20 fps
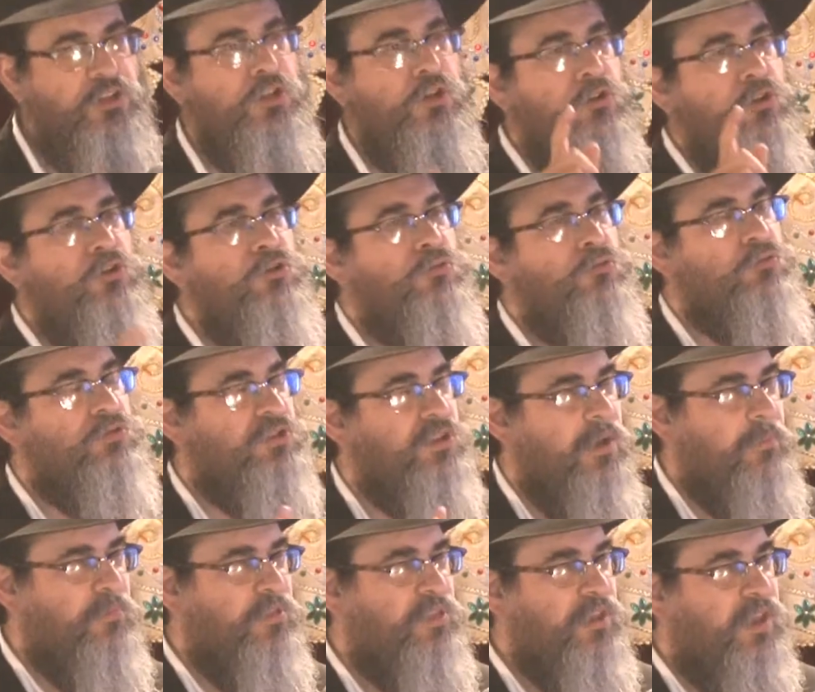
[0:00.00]
you to do
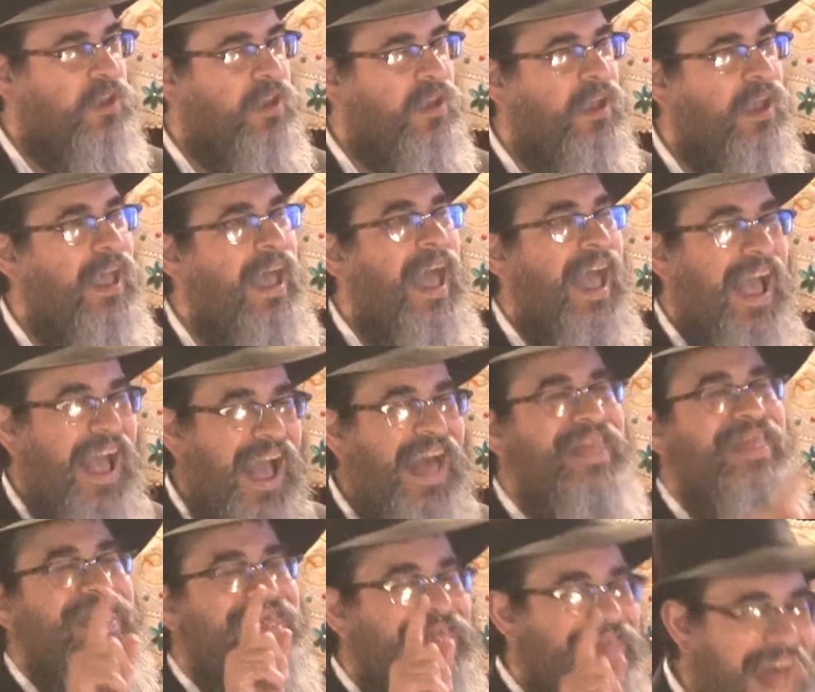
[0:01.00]
something,
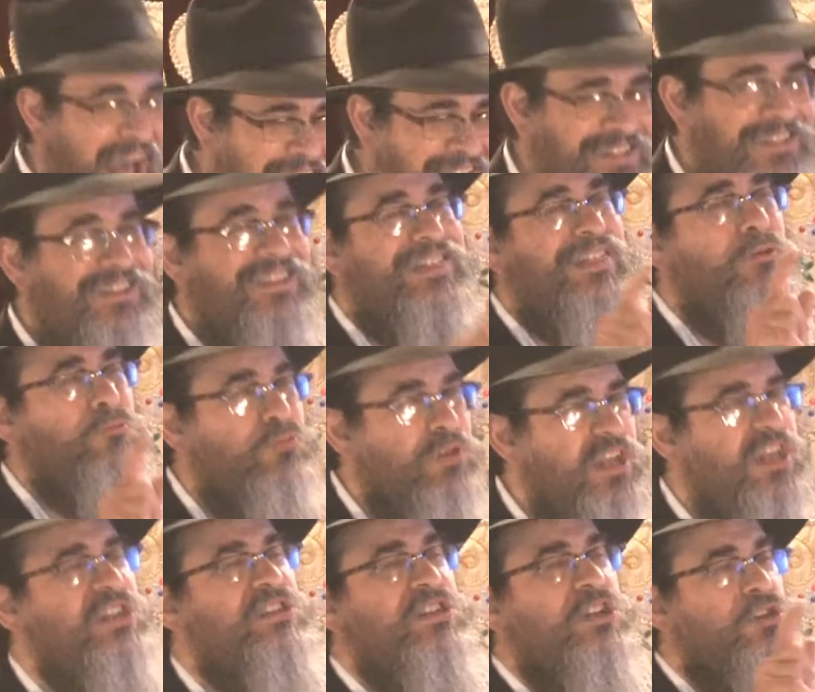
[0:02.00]
and that's the
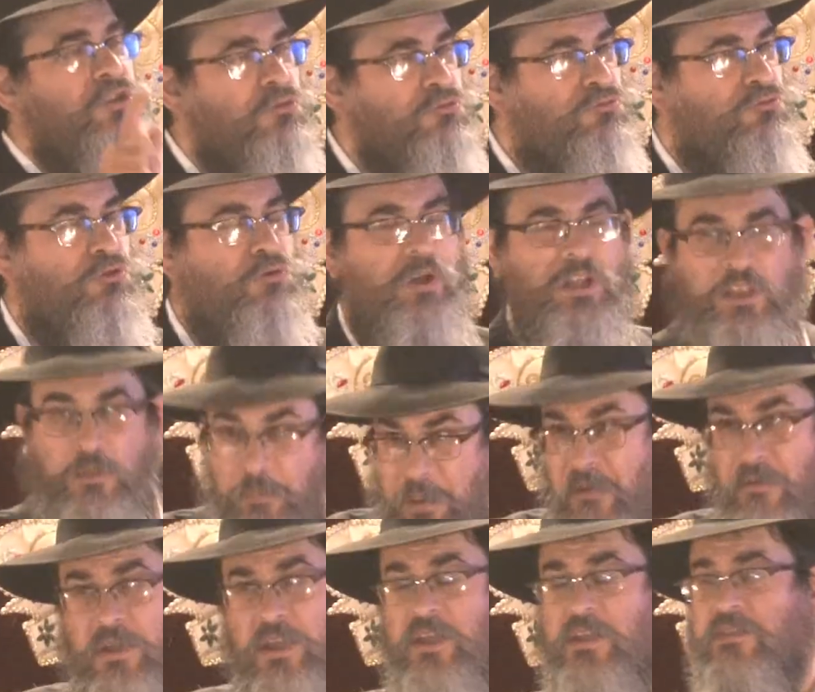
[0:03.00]
reason you do it,
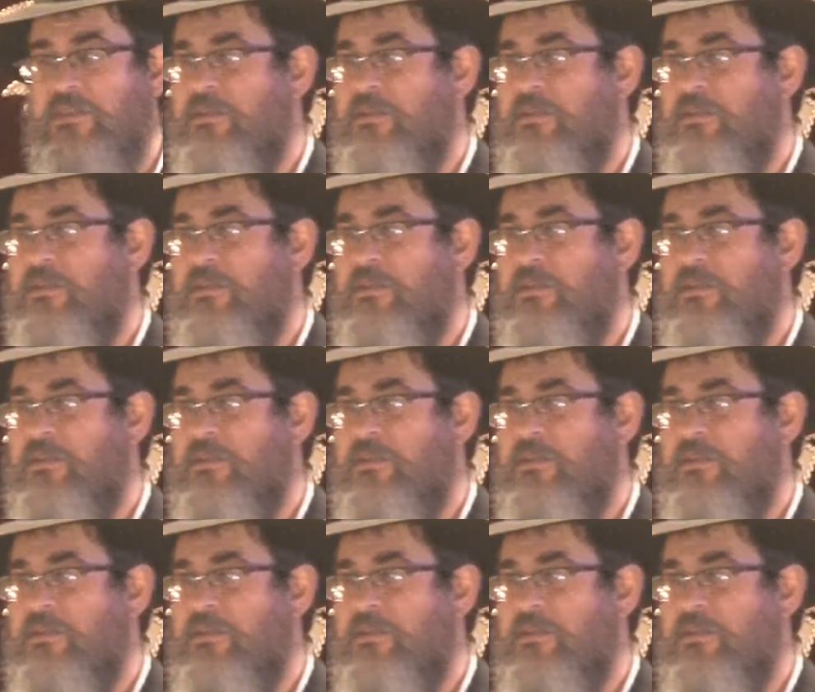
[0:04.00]
period.